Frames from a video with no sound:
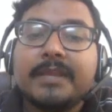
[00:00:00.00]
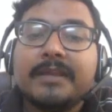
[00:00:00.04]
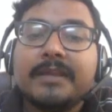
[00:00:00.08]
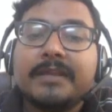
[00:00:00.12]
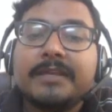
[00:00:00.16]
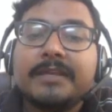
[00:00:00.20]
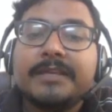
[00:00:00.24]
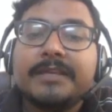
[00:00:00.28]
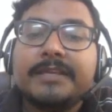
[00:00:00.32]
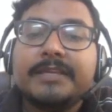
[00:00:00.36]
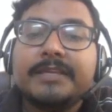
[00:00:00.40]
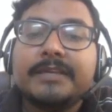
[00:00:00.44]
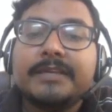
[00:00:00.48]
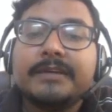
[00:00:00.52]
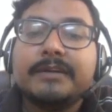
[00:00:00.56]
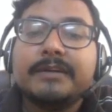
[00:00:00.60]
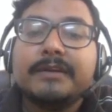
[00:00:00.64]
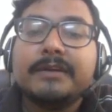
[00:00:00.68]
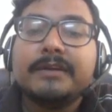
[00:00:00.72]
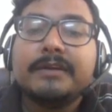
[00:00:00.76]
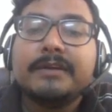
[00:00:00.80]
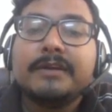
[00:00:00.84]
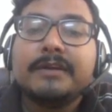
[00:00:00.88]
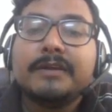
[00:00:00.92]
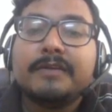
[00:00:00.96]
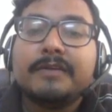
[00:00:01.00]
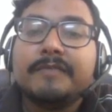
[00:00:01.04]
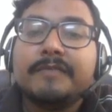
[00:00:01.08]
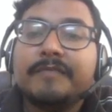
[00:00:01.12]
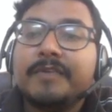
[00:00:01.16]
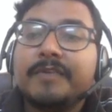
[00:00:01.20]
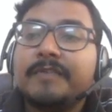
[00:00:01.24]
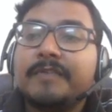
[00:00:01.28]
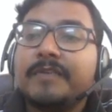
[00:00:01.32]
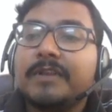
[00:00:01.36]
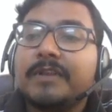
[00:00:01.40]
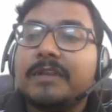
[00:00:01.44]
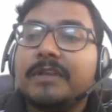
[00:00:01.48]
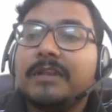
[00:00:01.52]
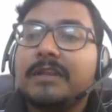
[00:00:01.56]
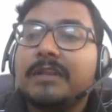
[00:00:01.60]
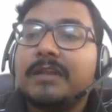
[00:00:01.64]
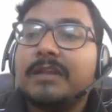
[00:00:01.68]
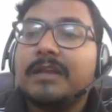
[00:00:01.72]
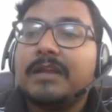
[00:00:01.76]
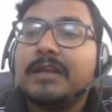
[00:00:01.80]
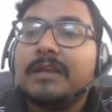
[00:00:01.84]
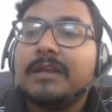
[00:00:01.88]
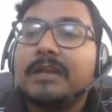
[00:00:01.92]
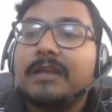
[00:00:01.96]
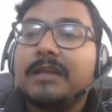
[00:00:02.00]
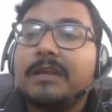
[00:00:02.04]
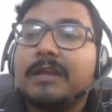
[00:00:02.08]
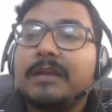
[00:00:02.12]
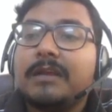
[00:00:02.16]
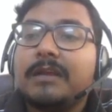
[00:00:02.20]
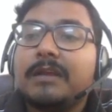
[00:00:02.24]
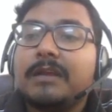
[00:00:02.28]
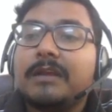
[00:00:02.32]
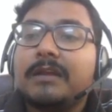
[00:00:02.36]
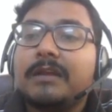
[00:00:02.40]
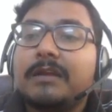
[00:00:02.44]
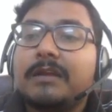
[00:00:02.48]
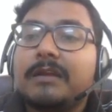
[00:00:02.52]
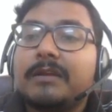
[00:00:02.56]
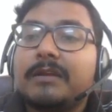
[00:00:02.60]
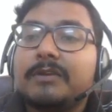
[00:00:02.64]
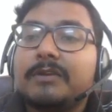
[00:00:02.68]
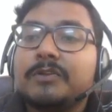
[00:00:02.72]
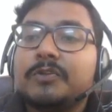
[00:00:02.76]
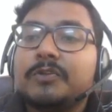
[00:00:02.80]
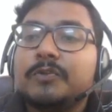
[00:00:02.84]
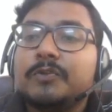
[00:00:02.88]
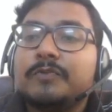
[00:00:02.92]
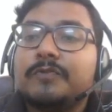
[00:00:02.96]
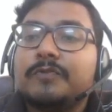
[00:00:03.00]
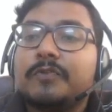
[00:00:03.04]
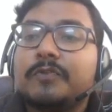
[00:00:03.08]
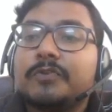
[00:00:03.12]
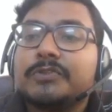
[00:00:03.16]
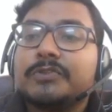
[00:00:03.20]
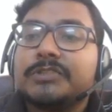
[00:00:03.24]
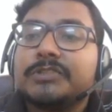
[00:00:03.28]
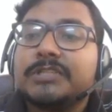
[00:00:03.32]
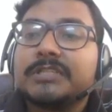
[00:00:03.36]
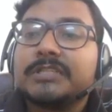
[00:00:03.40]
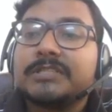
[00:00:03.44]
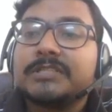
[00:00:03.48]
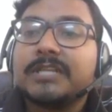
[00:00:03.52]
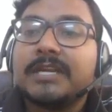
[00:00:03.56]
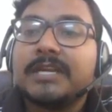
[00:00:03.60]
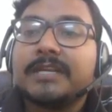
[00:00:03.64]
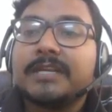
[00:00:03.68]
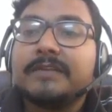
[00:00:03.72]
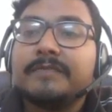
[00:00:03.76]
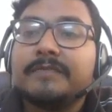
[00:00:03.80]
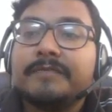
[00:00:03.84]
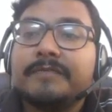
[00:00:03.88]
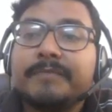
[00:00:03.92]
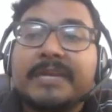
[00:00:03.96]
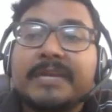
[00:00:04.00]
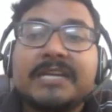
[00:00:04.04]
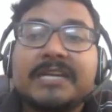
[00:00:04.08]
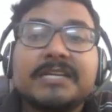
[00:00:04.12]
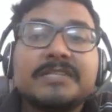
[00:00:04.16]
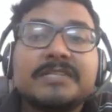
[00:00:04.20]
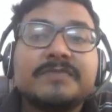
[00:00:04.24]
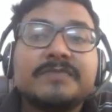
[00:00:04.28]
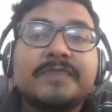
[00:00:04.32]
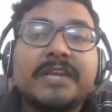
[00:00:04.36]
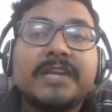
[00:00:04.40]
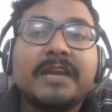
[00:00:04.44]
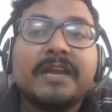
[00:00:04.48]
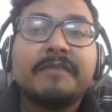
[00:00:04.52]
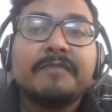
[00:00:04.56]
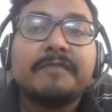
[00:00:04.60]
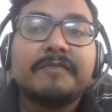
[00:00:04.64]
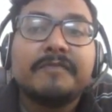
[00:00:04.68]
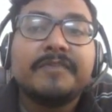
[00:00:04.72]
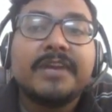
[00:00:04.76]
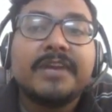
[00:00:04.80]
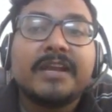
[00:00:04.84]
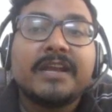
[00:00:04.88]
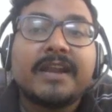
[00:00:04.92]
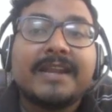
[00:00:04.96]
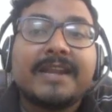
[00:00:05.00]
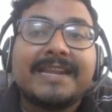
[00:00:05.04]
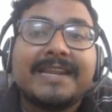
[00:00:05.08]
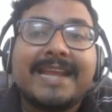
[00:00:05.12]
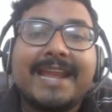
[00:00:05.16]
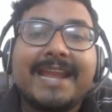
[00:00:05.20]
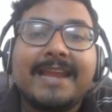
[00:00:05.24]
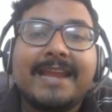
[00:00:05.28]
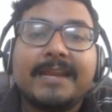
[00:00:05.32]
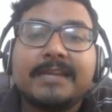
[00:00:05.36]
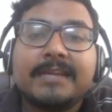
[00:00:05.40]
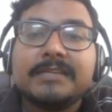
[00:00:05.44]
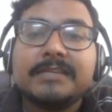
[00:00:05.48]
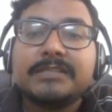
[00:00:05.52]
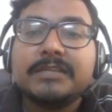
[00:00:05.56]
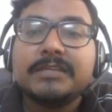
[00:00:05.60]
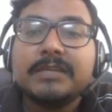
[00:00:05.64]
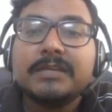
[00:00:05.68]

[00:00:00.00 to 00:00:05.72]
Here we will 2 4 6 8, because we are at 8.